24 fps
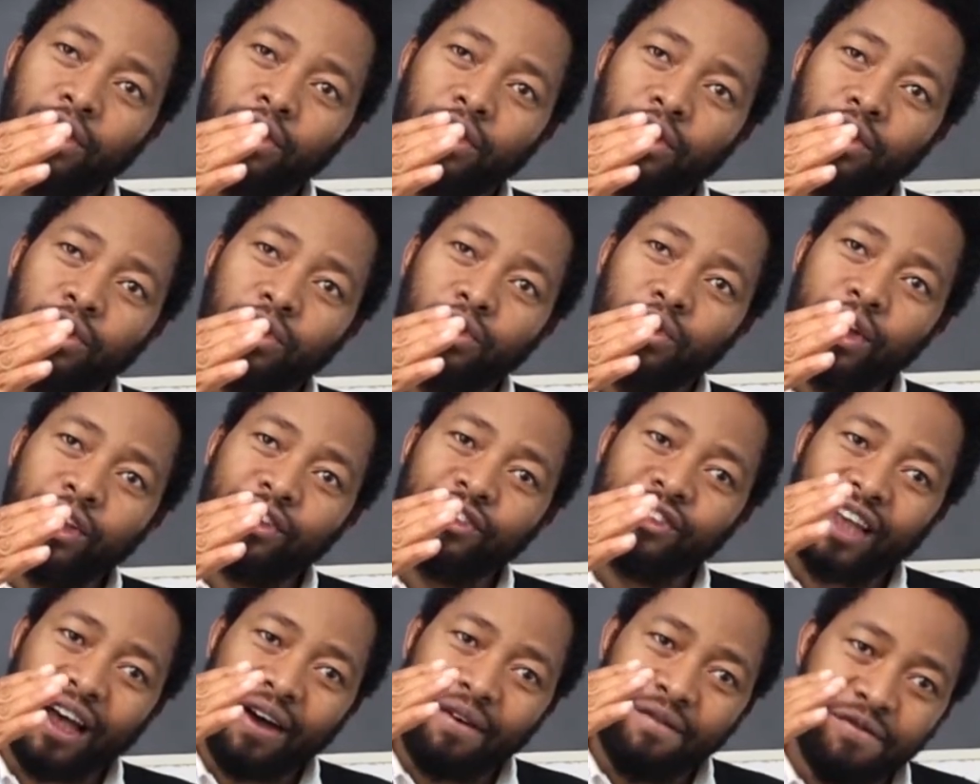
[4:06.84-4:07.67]

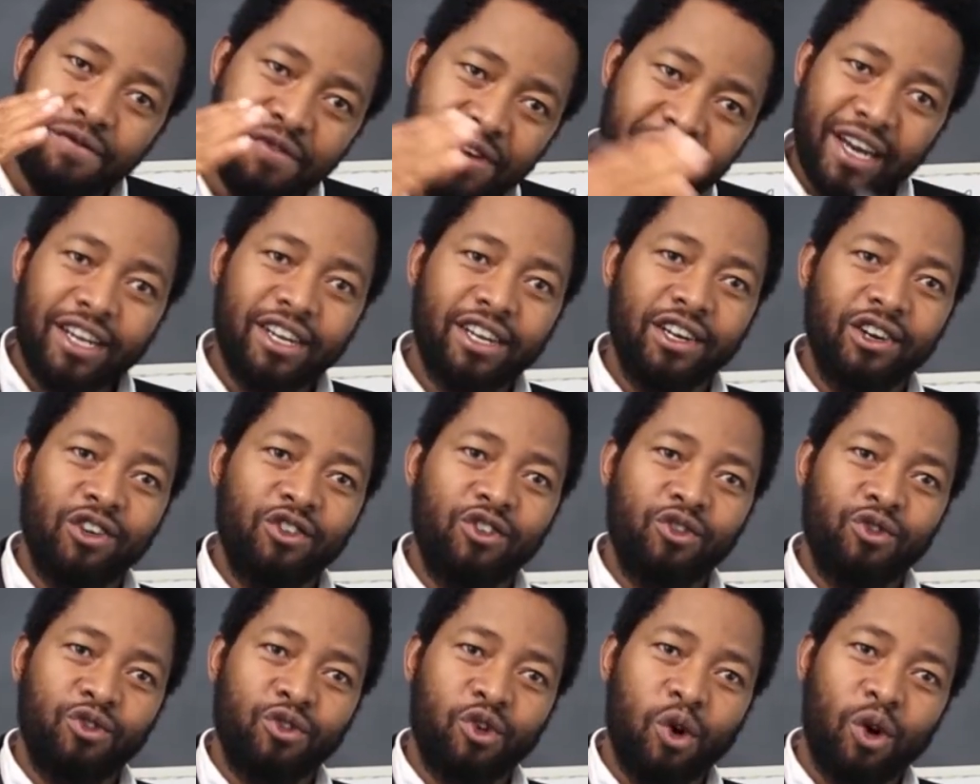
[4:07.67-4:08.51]
excavate into
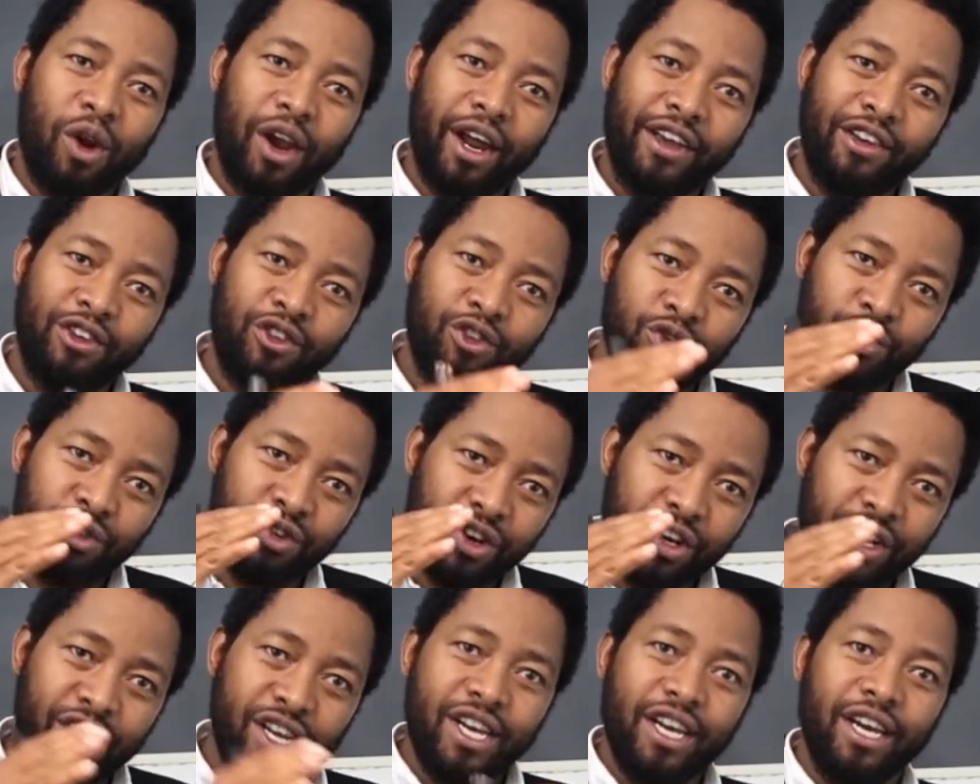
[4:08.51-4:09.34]
knowledge, you
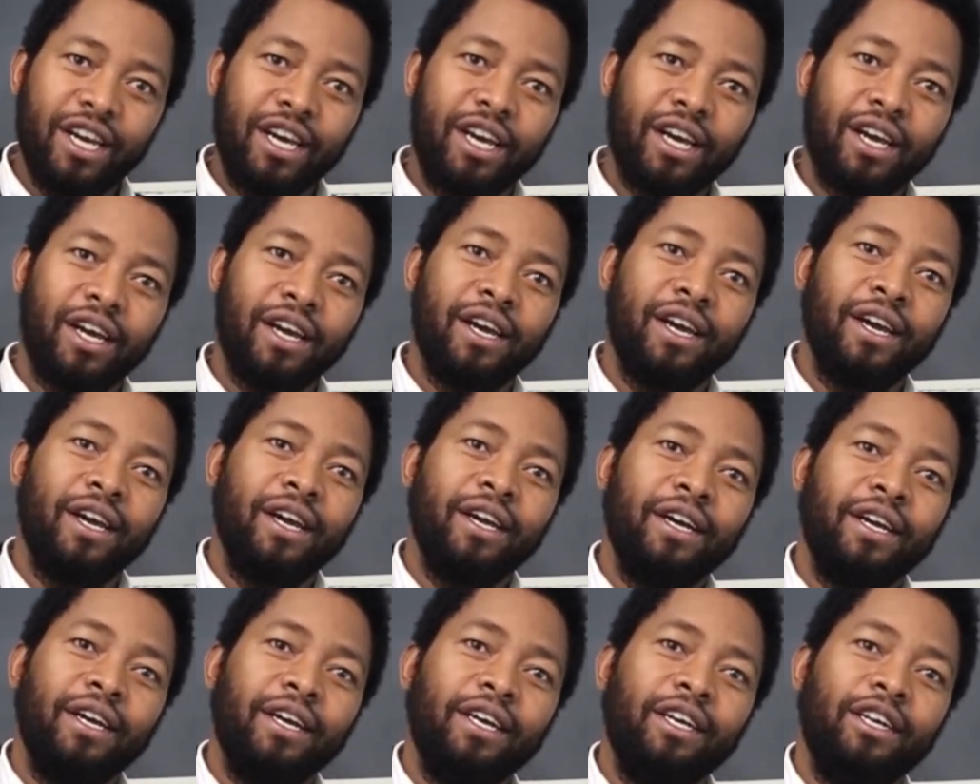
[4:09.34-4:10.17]
dig
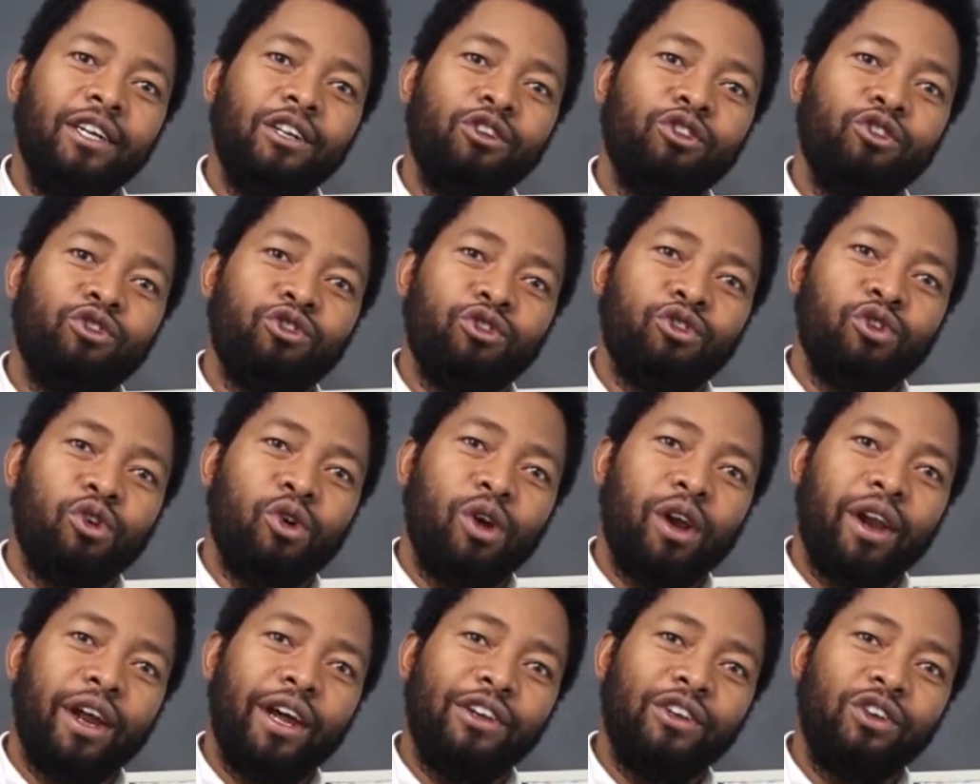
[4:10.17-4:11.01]
into
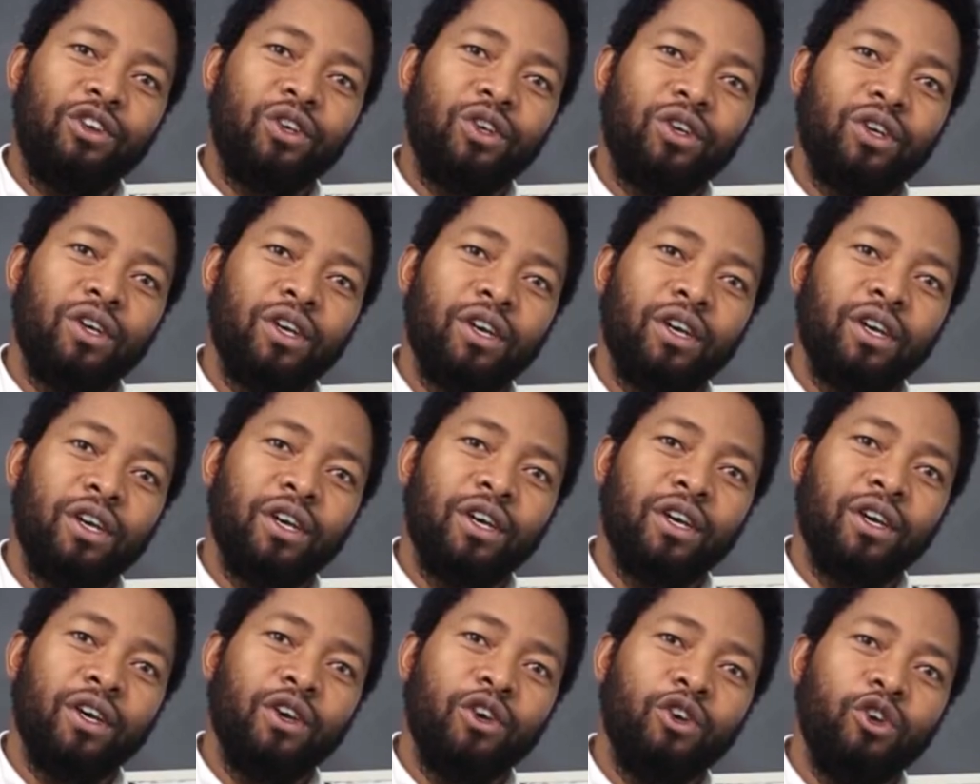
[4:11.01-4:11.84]
knowledge,
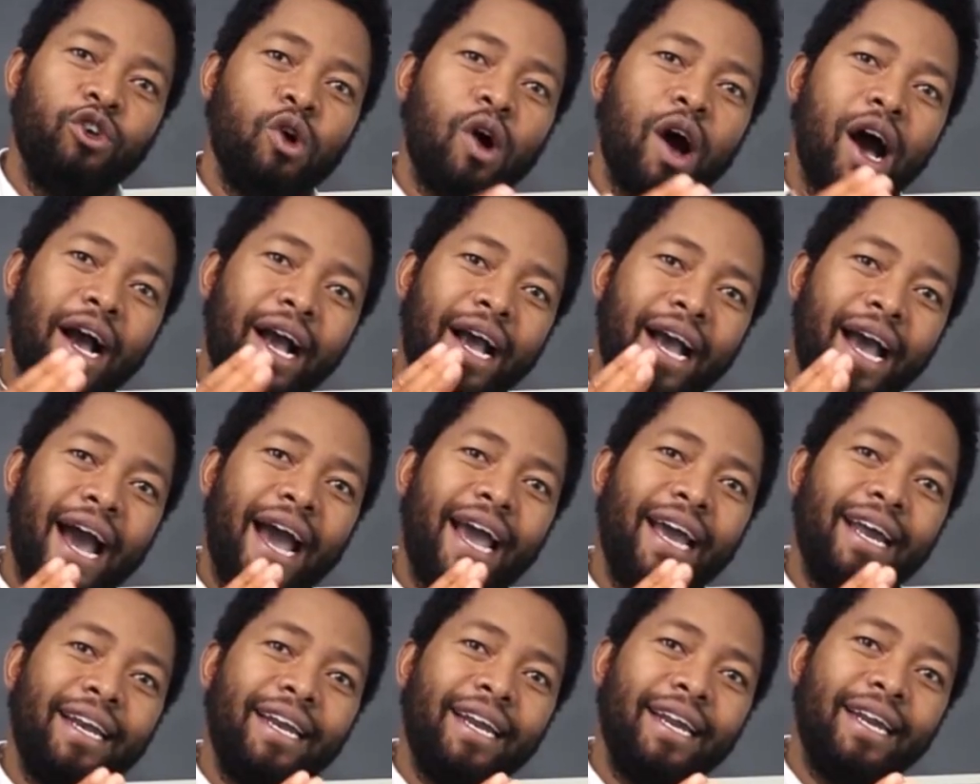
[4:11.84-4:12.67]
you are
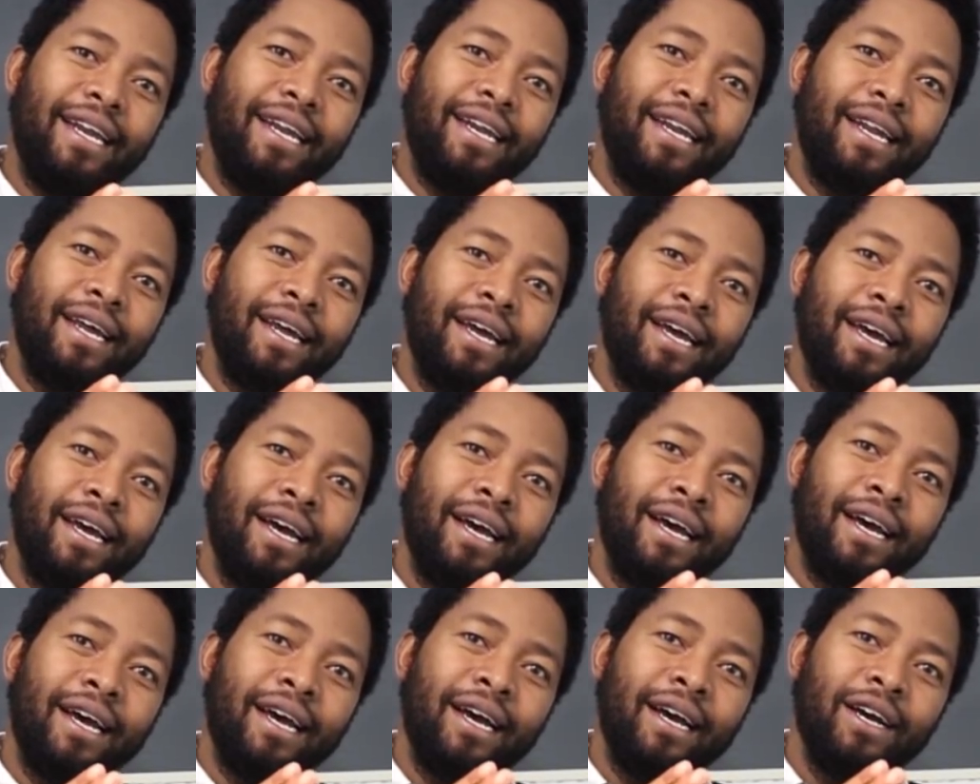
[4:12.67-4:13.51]
guided
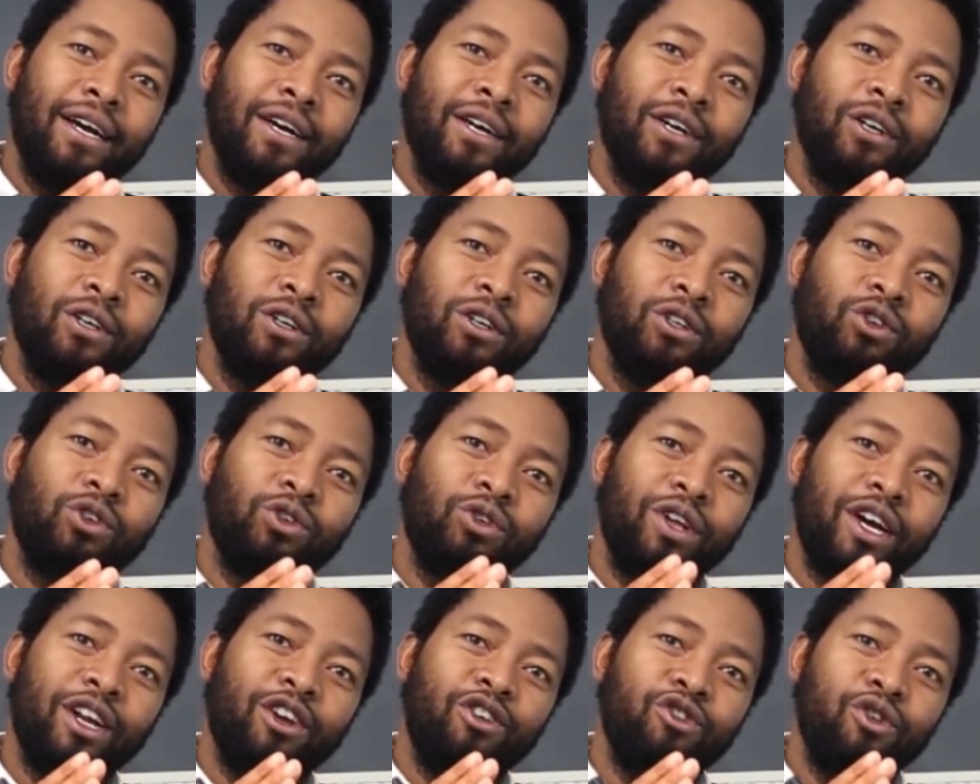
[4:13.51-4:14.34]
so
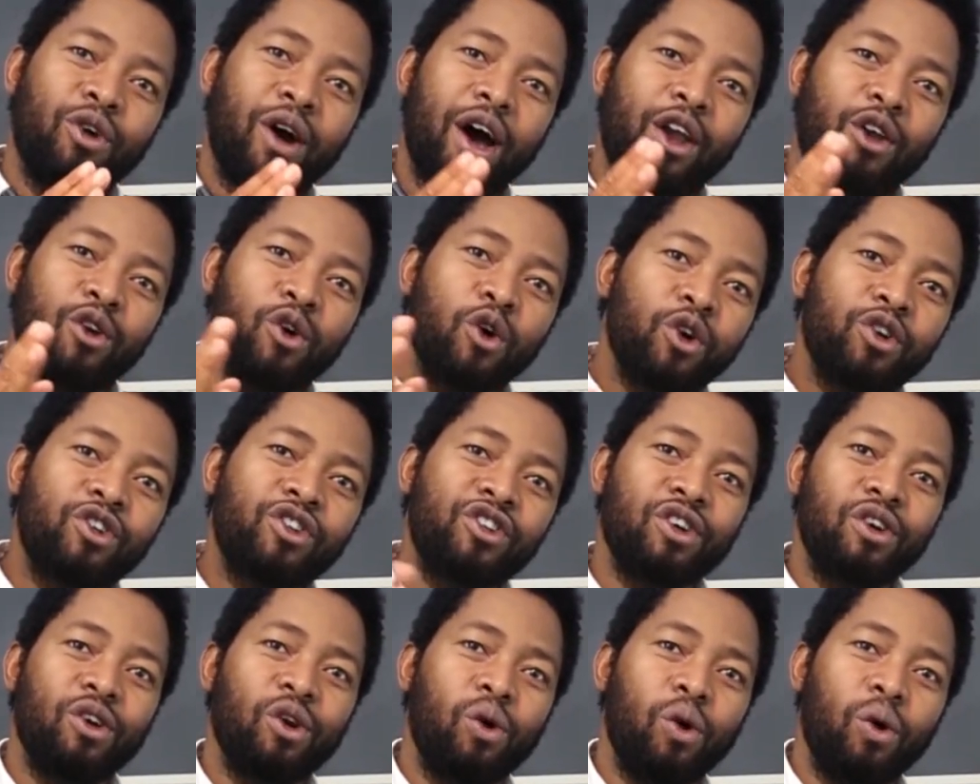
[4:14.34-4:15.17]
that you are not
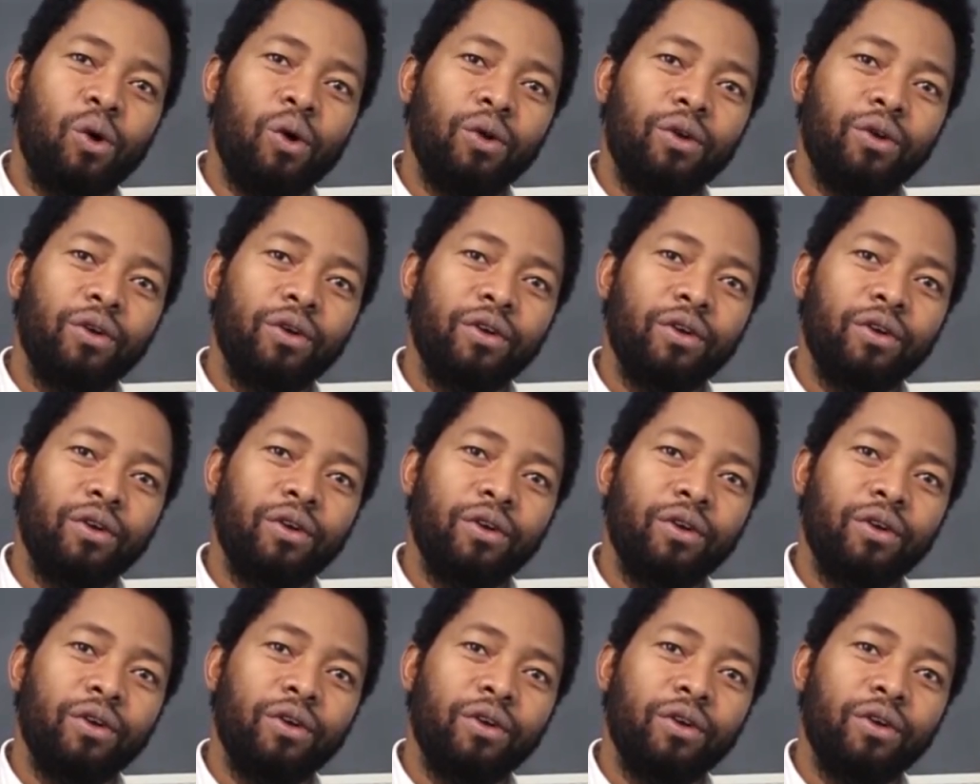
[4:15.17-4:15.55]
alone,